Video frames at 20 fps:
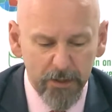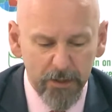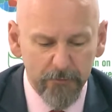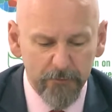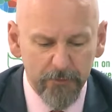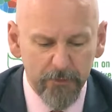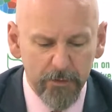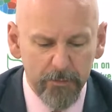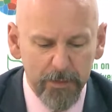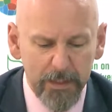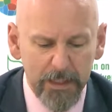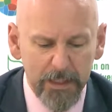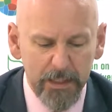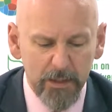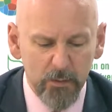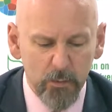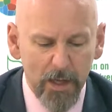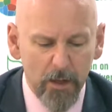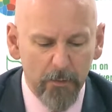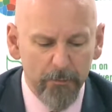for the meeting as
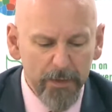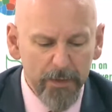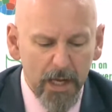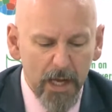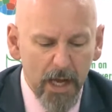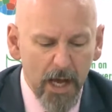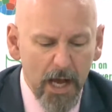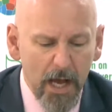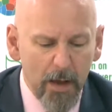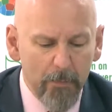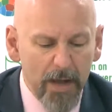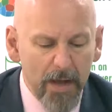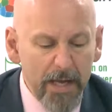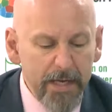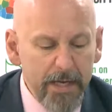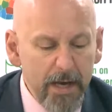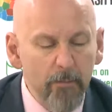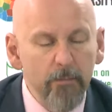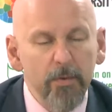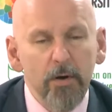well. A
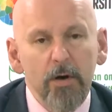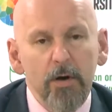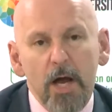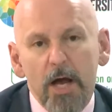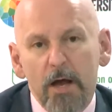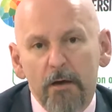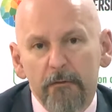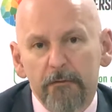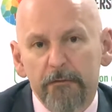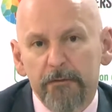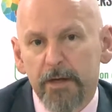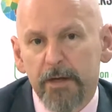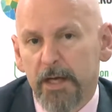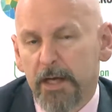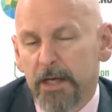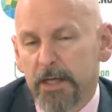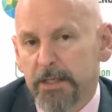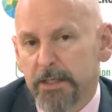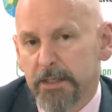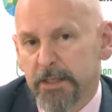number
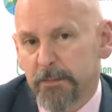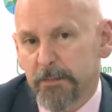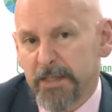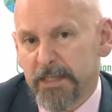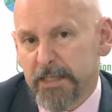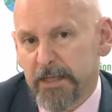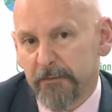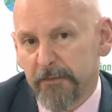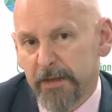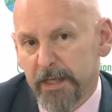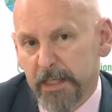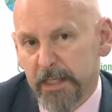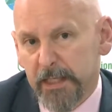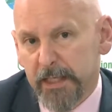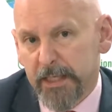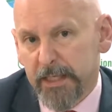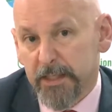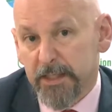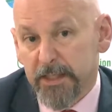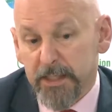of
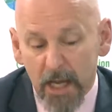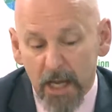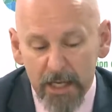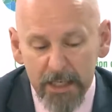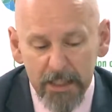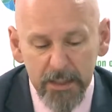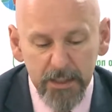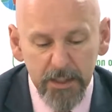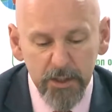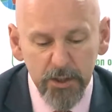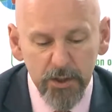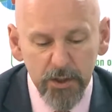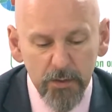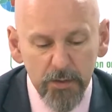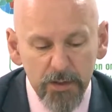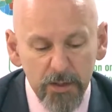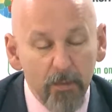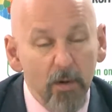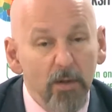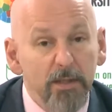specifically science issues
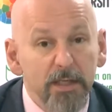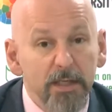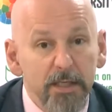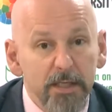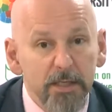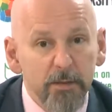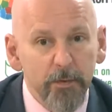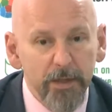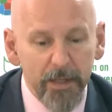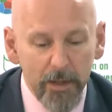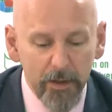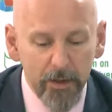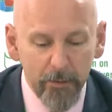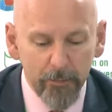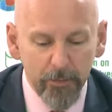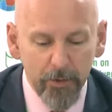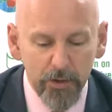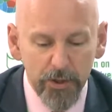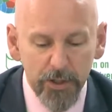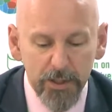and multidisciplinary
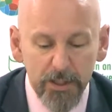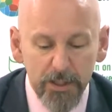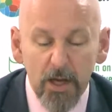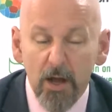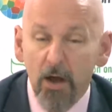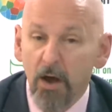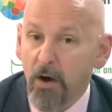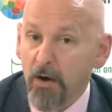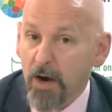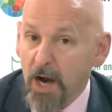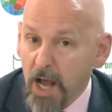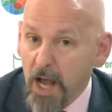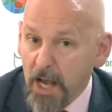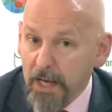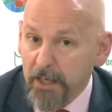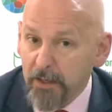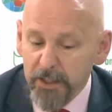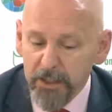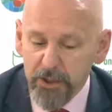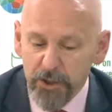approaches are high
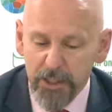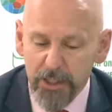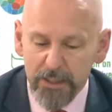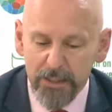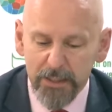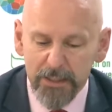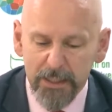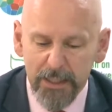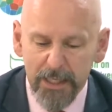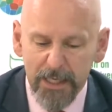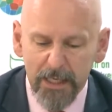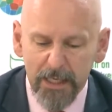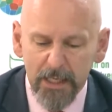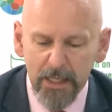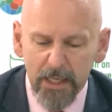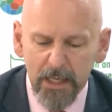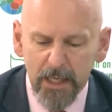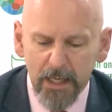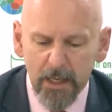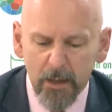on the agenda today,
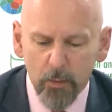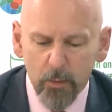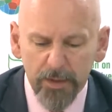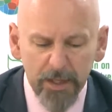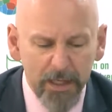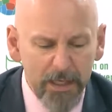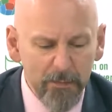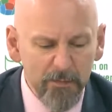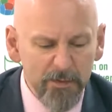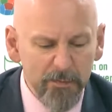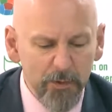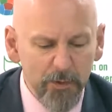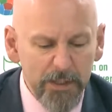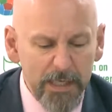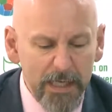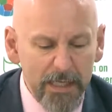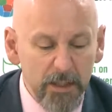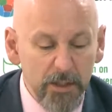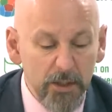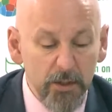with items
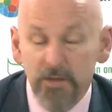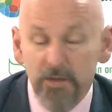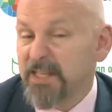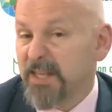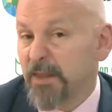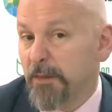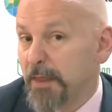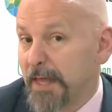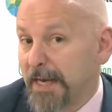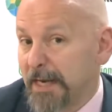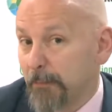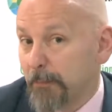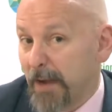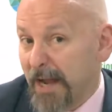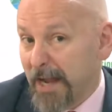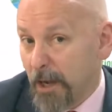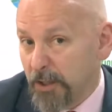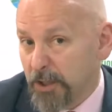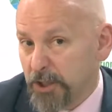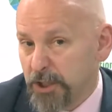pertaining to synthetic
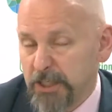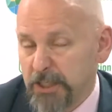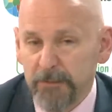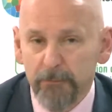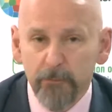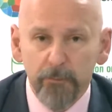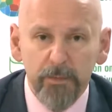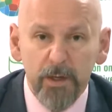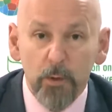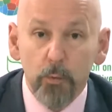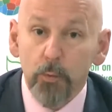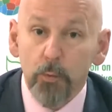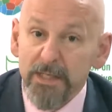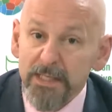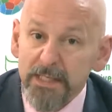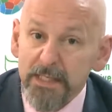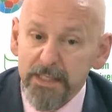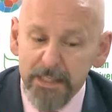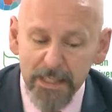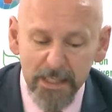biology,
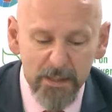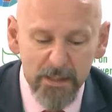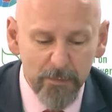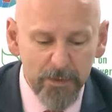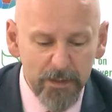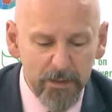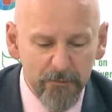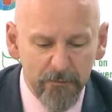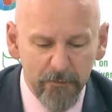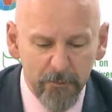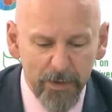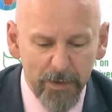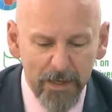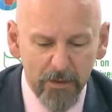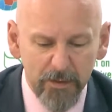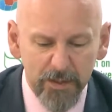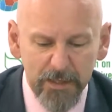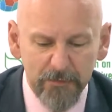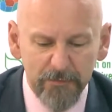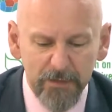risk assessment for
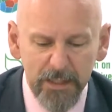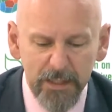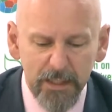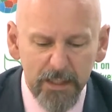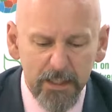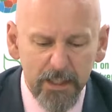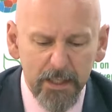biosafety,